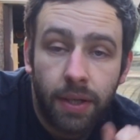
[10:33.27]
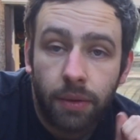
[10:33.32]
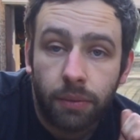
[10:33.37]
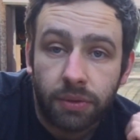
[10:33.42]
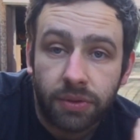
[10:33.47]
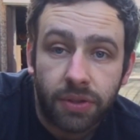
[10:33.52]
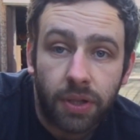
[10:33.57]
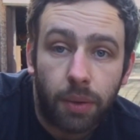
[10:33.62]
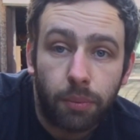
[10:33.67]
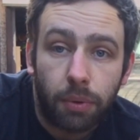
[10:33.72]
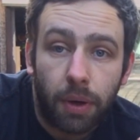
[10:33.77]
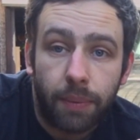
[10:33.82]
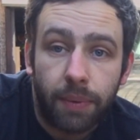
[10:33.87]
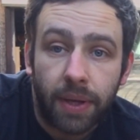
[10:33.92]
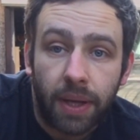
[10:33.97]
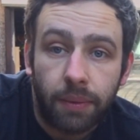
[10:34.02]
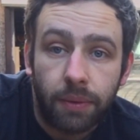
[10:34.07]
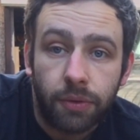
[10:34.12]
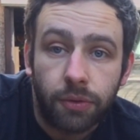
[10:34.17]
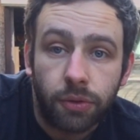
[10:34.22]
we'll start
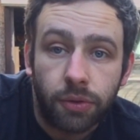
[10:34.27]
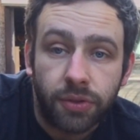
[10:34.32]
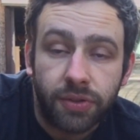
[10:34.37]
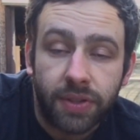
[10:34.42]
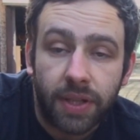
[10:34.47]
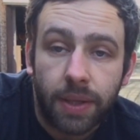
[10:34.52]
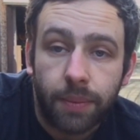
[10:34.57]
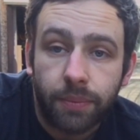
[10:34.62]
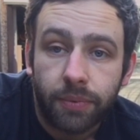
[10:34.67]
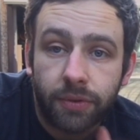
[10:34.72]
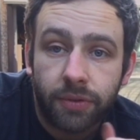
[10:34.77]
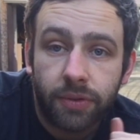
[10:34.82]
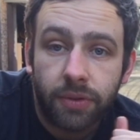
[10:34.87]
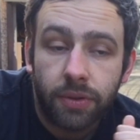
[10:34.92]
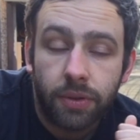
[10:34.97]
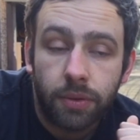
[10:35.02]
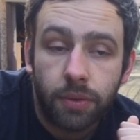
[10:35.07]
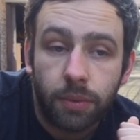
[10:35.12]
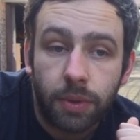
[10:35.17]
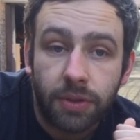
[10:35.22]
prepping up the door steps,
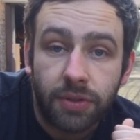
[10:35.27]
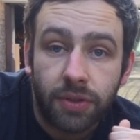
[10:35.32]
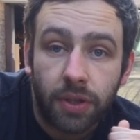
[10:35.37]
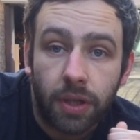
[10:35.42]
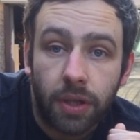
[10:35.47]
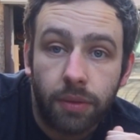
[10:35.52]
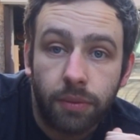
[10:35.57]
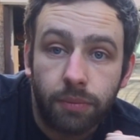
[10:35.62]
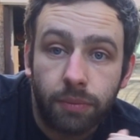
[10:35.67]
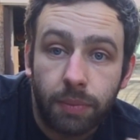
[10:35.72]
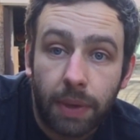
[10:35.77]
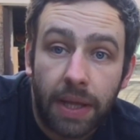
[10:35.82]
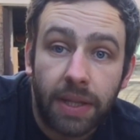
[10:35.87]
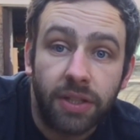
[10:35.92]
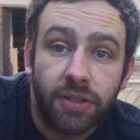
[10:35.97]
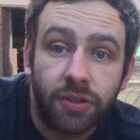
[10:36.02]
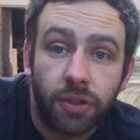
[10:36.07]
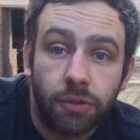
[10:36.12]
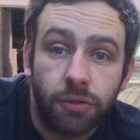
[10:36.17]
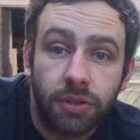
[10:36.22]
we'll start getting
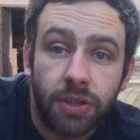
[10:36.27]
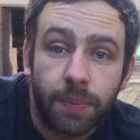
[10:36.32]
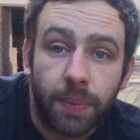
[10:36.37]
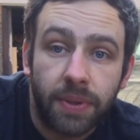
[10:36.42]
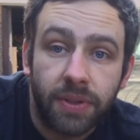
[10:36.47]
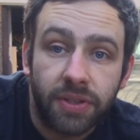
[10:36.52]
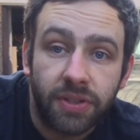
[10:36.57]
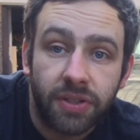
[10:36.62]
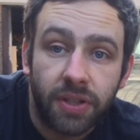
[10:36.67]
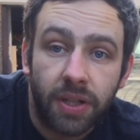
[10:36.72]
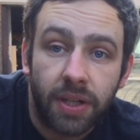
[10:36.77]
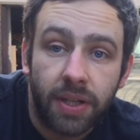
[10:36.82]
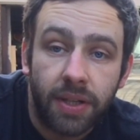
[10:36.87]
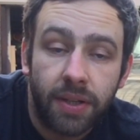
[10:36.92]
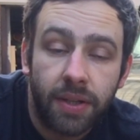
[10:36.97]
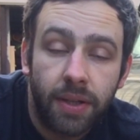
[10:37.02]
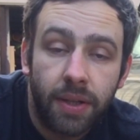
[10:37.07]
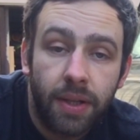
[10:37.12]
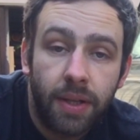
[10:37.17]
the stone chip on the side,